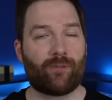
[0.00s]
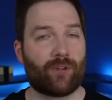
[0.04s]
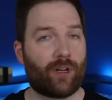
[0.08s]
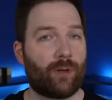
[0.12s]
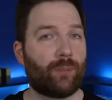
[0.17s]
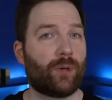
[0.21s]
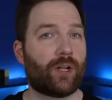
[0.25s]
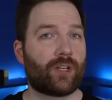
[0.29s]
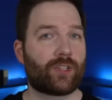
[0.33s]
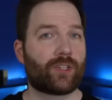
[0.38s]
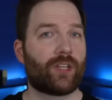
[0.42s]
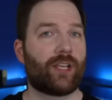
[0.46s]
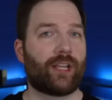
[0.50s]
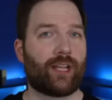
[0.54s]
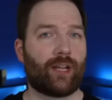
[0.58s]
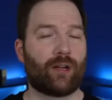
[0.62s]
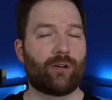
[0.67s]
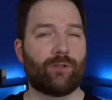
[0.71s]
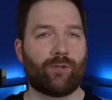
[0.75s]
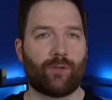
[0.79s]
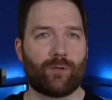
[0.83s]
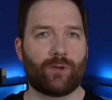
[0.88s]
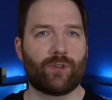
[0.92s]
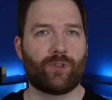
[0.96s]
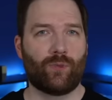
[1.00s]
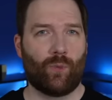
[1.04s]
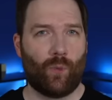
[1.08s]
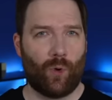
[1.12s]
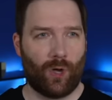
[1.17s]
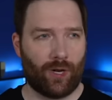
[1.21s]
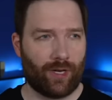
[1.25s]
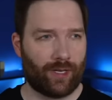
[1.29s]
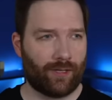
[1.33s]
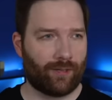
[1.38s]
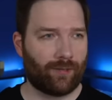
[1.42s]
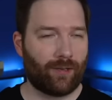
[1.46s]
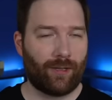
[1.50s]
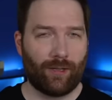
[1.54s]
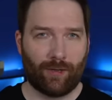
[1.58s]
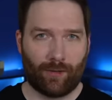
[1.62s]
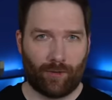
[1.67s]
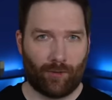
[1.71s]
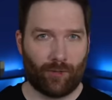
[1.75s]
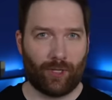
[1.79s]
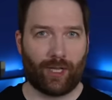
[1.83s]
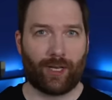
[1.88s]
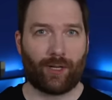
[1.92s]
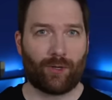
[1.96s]
very much like Air Force One and
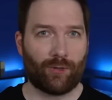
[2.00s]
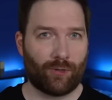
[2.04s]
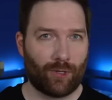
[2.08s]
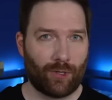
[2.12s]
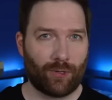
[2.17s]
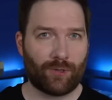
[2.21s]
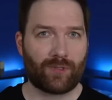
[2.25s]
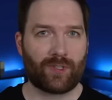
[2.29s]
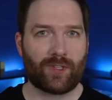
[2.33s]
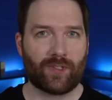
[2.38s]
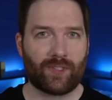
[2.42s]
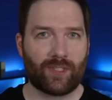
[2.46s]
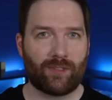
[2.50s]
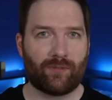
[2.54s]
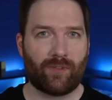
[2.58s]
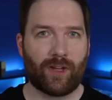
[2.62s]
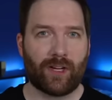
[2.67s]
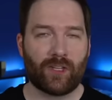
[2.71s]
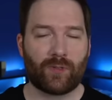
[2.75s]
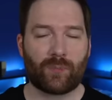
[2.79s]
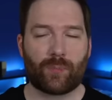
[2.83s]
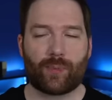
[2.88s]
Glenn Close as the vice